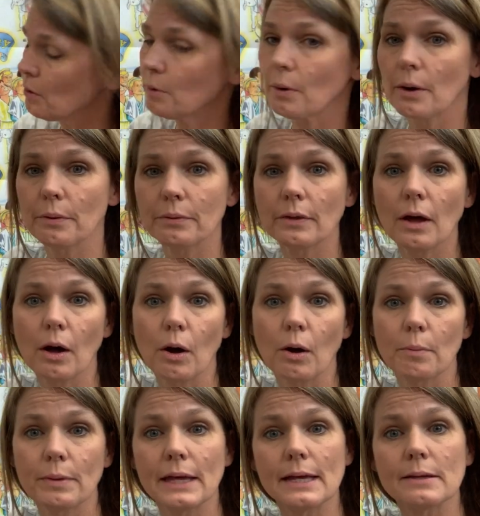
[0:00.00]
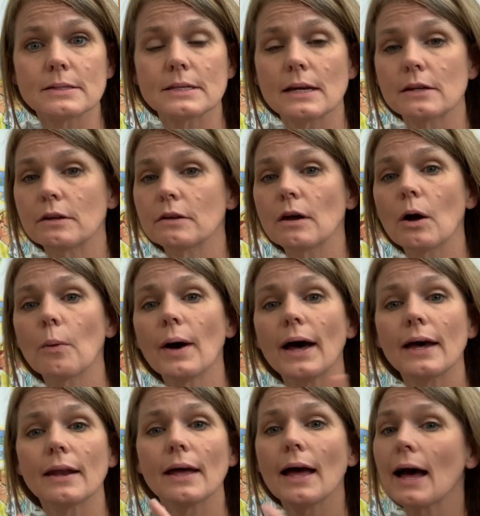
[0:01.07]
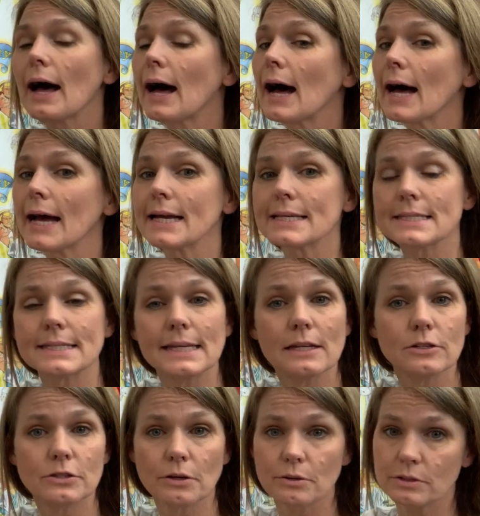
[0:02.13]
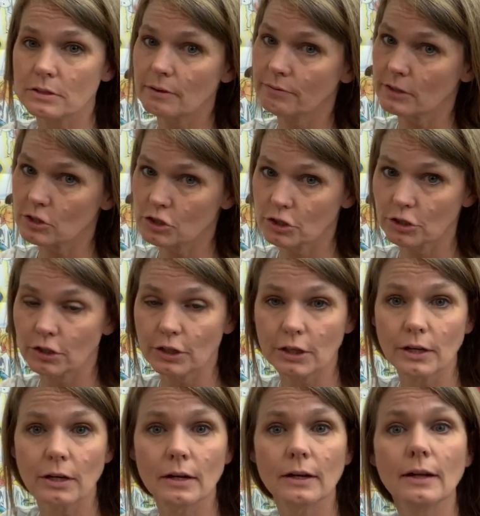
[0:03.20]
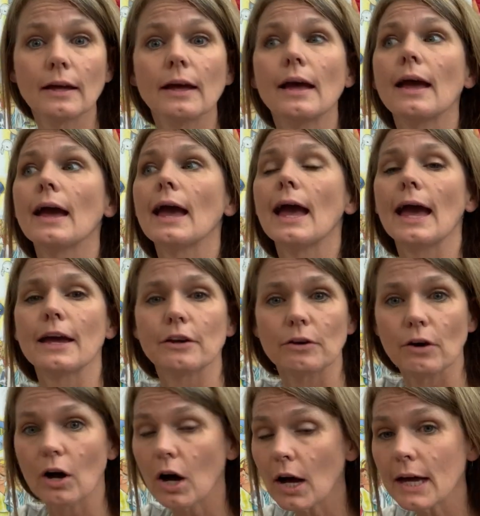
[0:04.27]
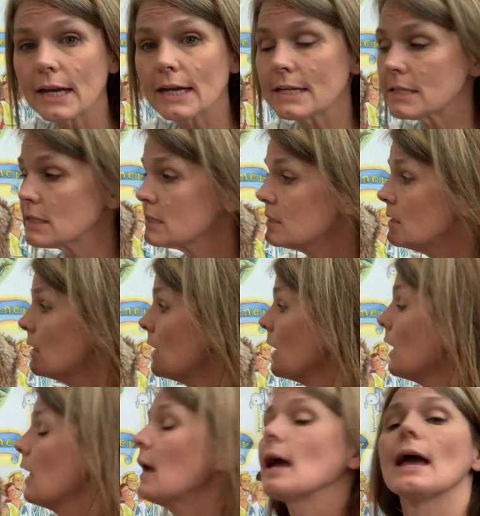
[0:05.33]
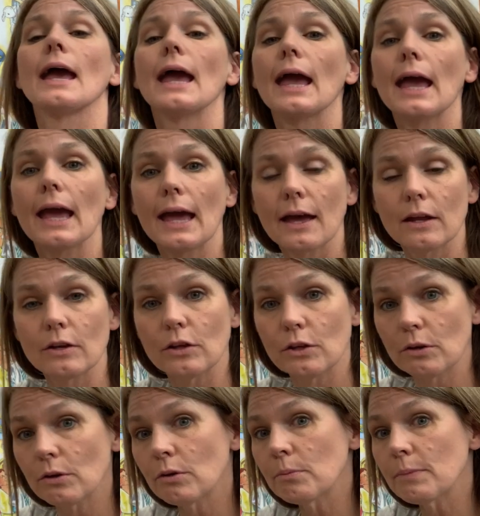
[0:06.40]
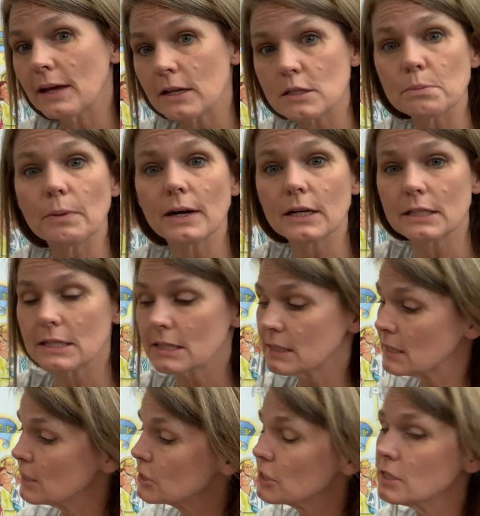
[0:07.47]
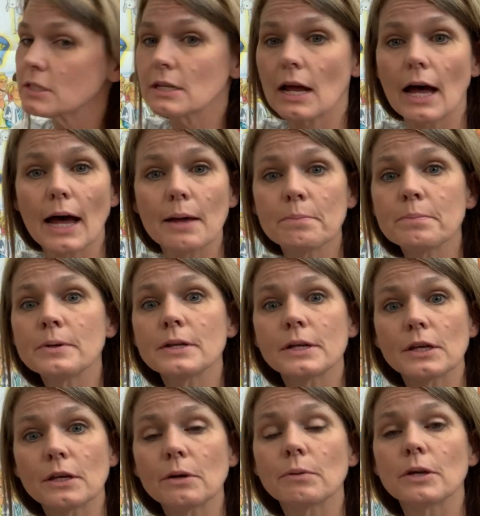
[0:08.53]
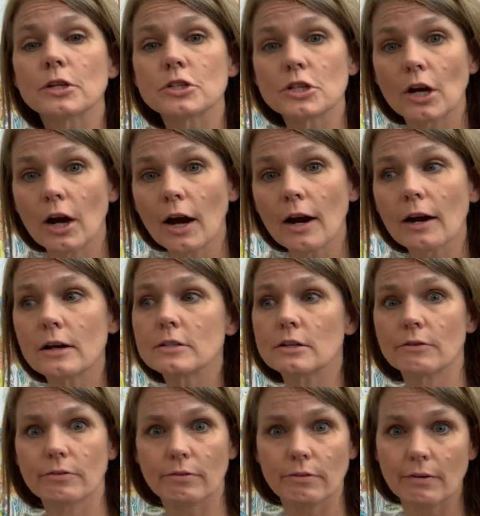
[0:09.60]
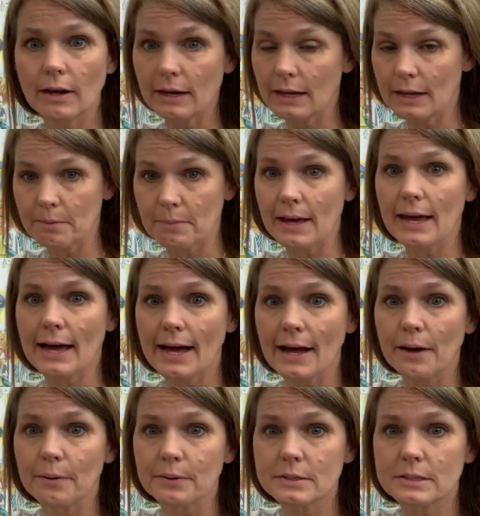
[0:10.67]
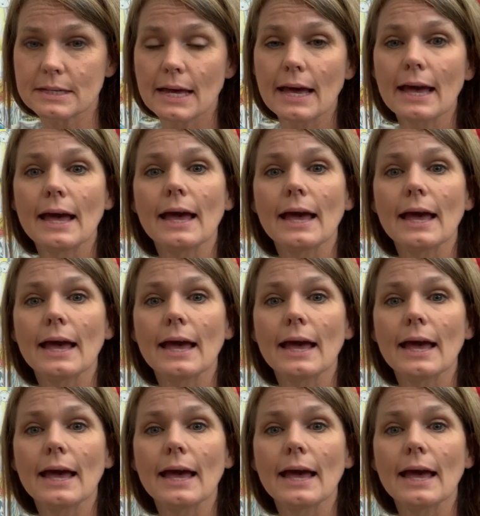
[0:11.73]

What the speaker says: who owned the home, he said, you know what? I see, Joseph, that you're good and you're honest and you make smart decisions, and I'm putting you in charge of running my house.